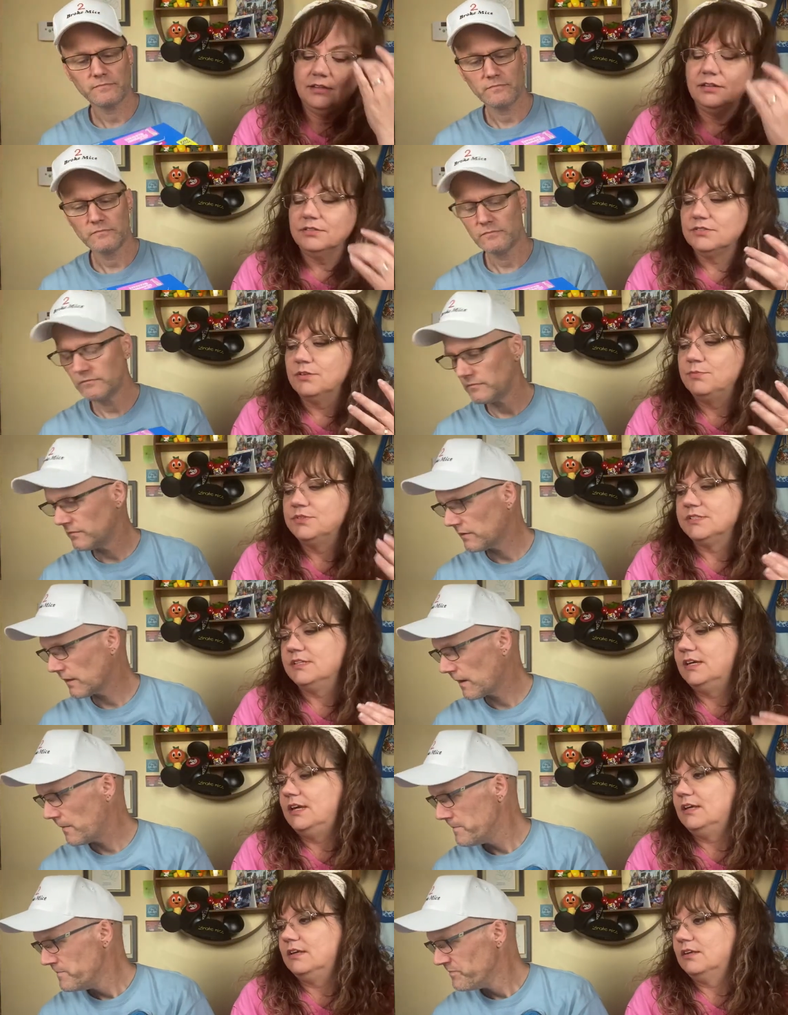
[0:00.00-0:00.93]
Speaker 1: it's almost
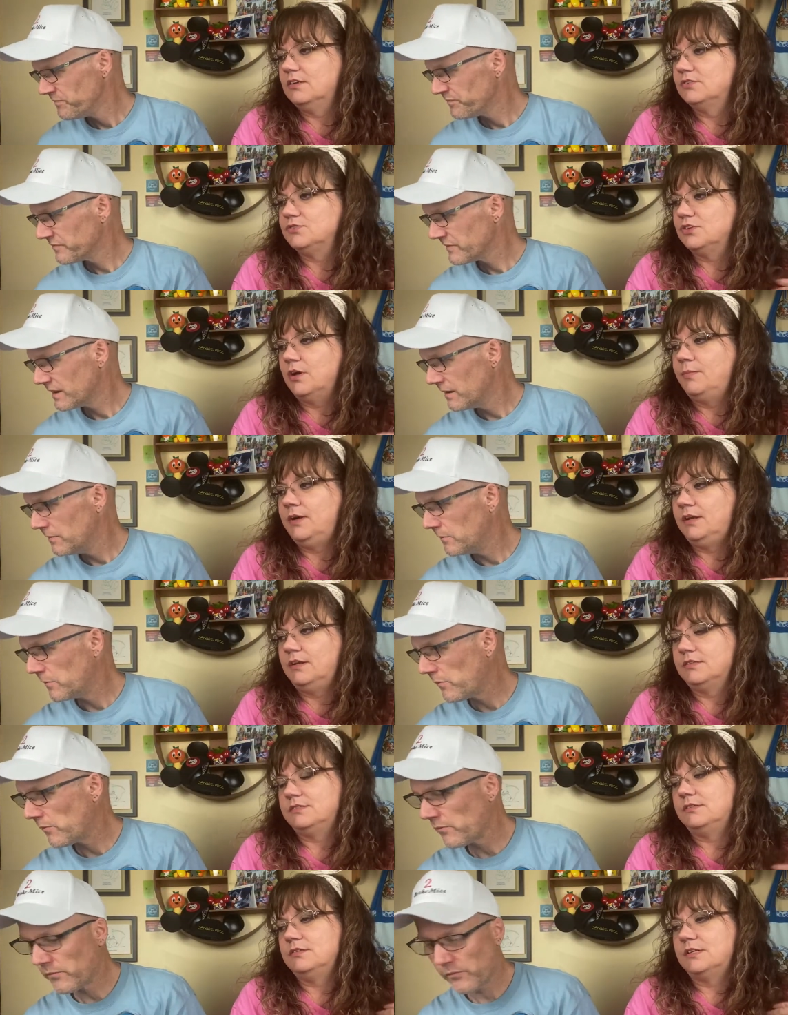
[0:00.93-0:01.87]
like strawberry
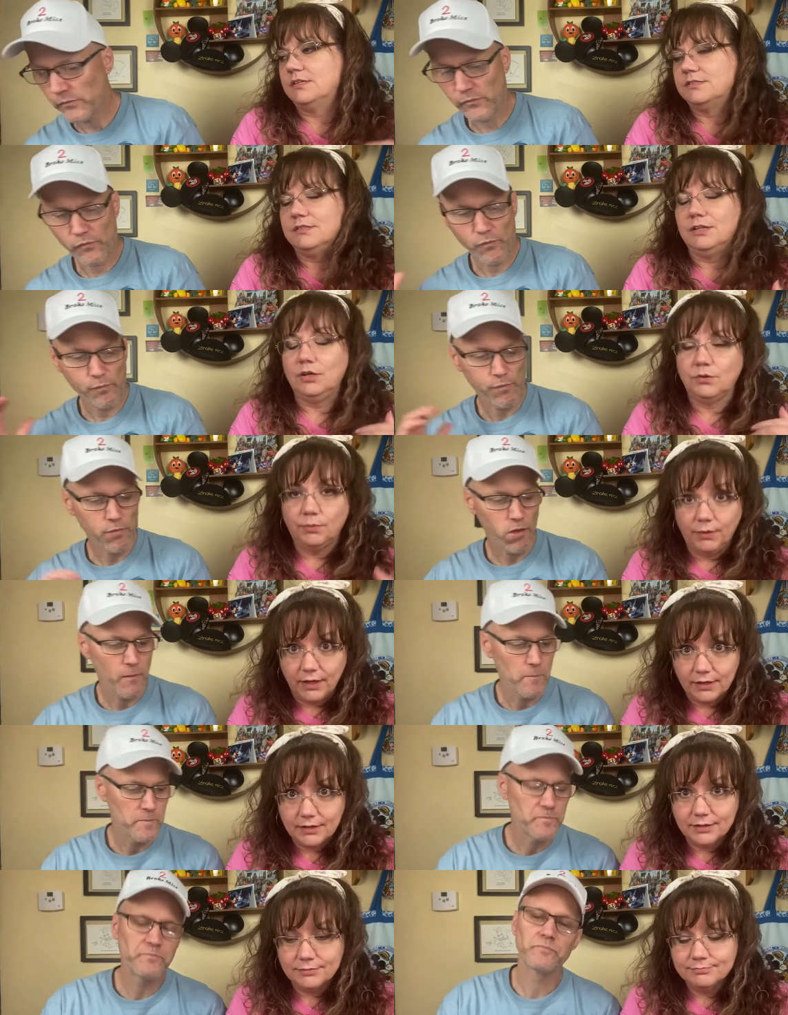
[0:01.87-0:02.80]
Nestle
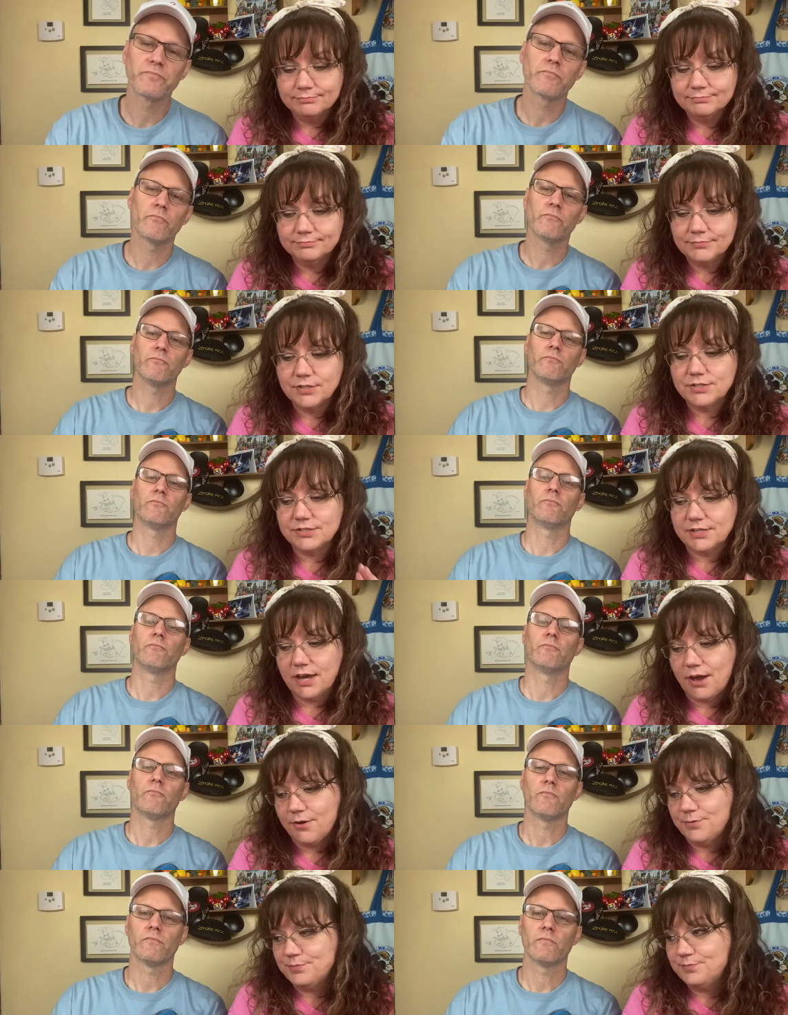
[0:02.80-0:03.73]
Quick. So